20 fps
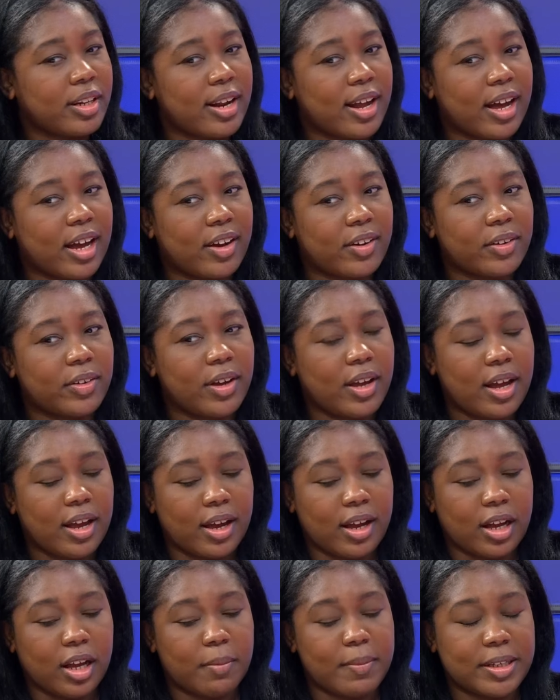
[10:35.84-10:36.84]
now,
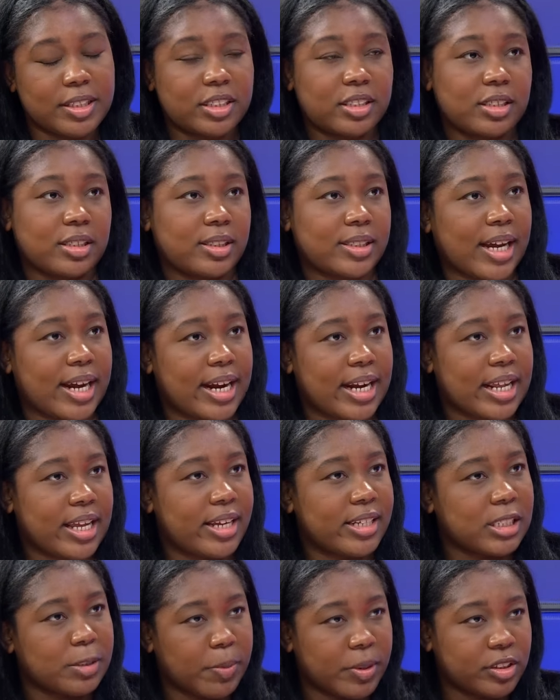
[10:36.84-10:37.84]
um, as a society,
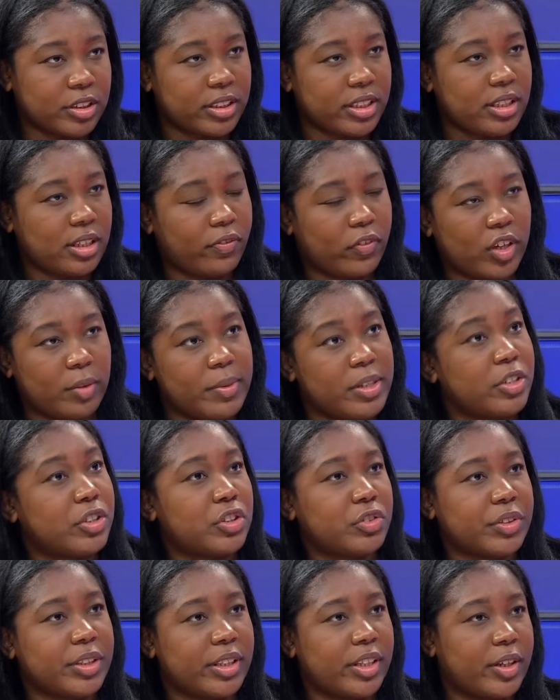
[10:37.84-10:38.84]
especially in the film
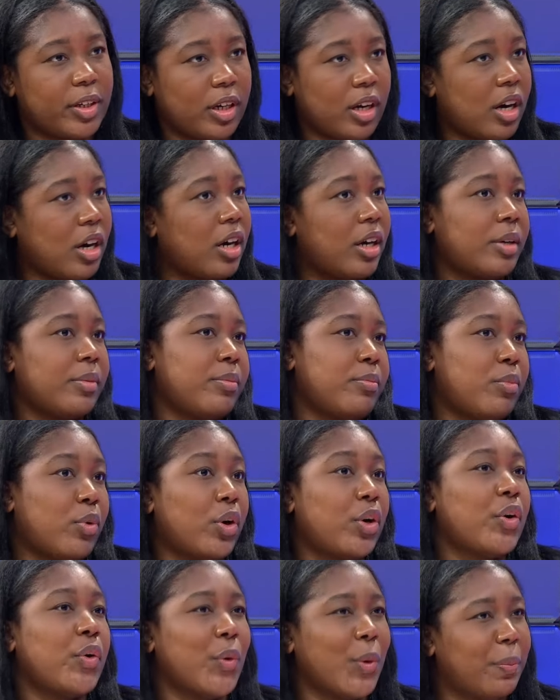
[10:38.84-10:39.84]
industry, there are
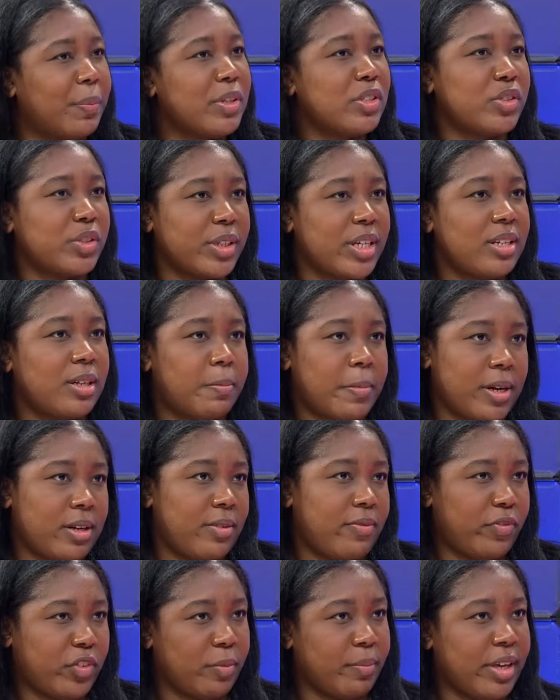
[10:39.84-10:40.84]
more open to
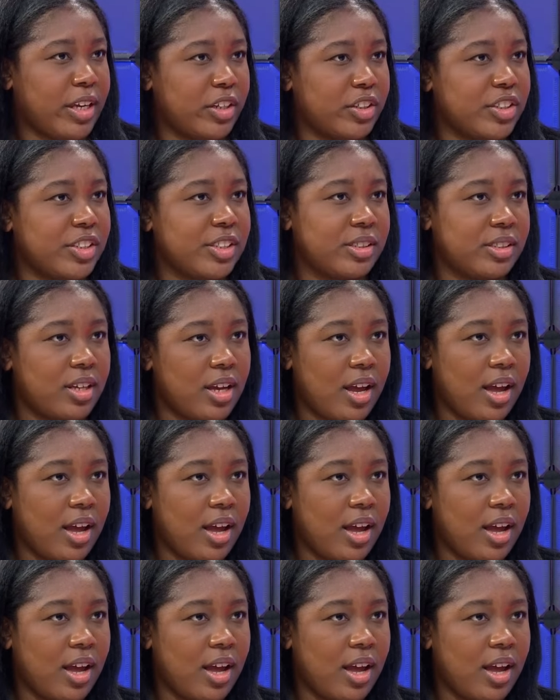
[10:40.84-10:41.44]
independent filmmakers,